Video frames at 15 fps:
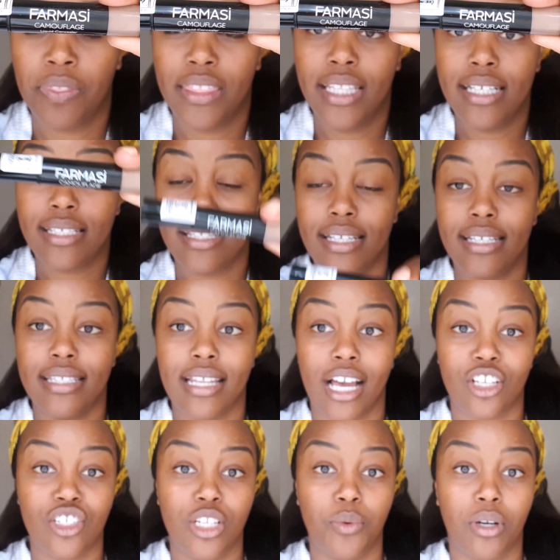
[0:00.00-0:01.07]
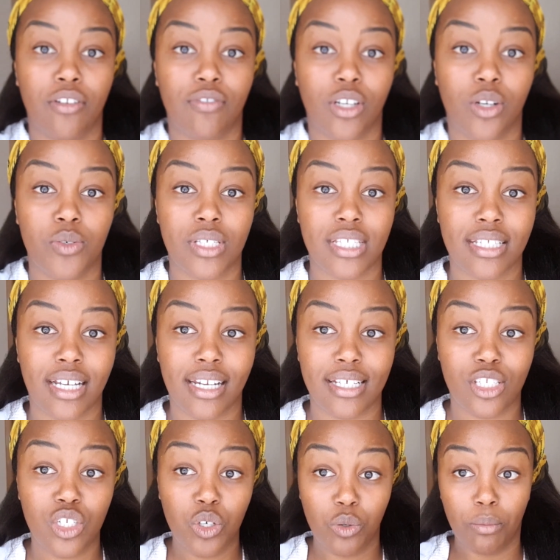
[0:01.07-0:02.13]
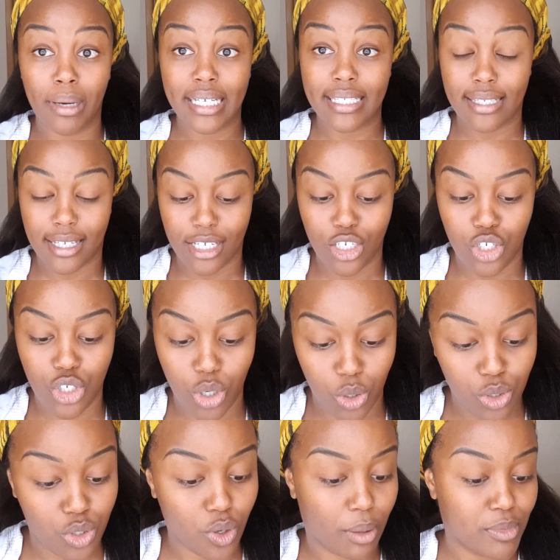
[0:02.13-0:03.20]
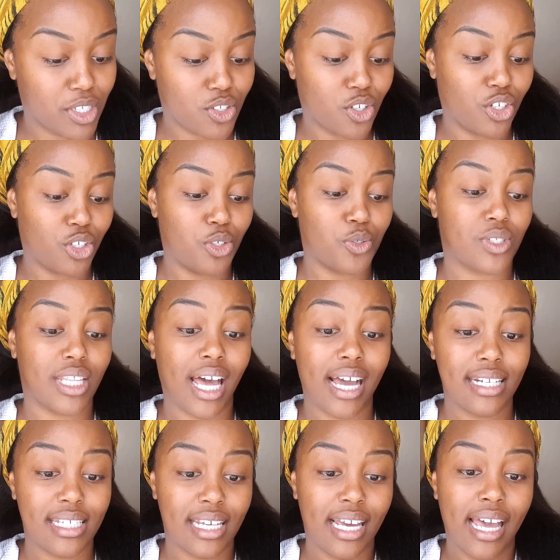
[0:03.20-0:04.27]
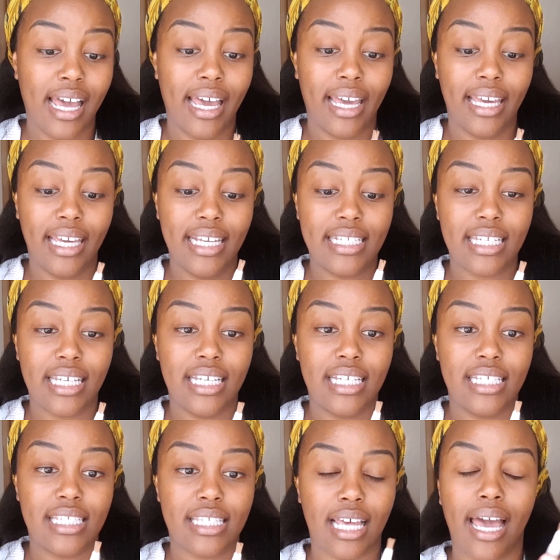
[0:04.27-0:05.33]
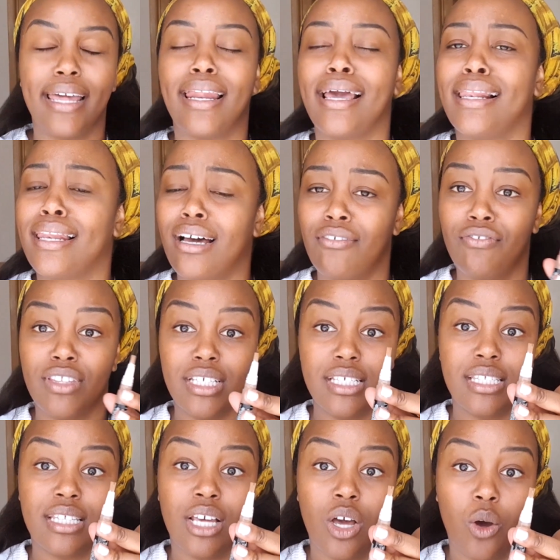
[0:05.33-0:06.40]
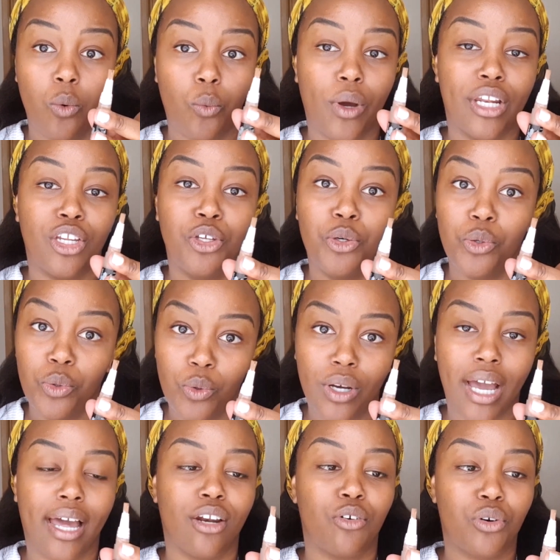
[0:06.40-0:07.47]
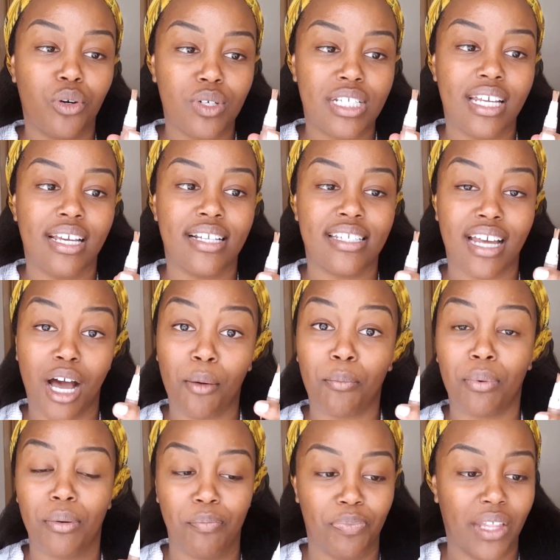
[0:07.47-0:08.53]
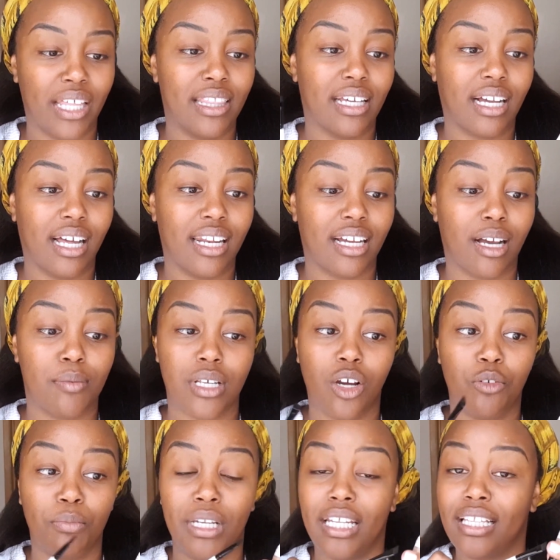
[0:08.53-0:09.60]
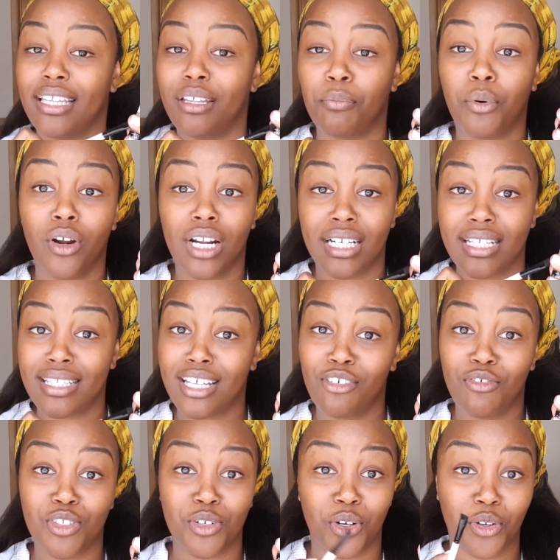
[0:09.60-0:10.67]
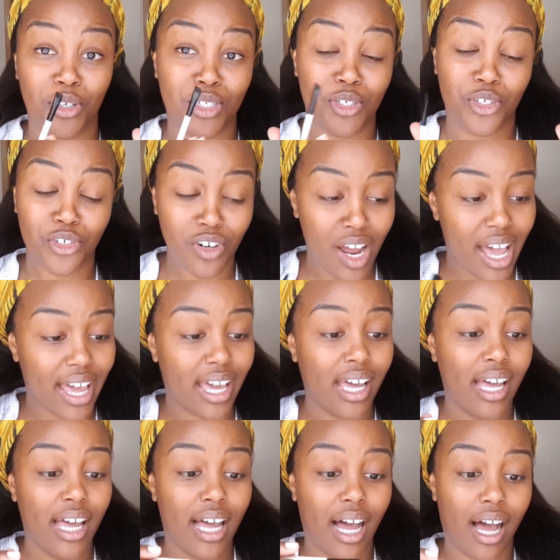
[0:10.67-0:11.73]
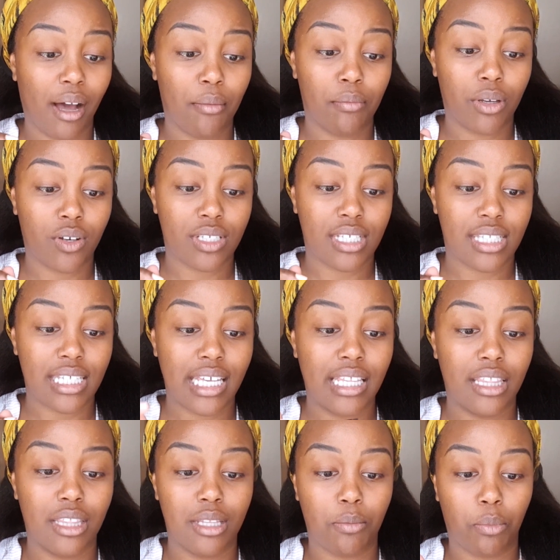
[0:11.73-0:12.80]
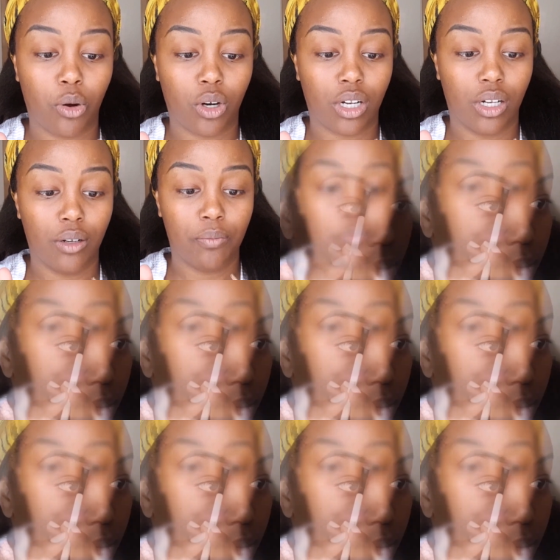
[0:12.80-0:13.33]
This is actually one of the closest colors to my skin tone, so I'm just going to use that. It is, and I love this, when you can rotate up and the color comes out, meaning the product itself is not going to dry because it's in the bottle.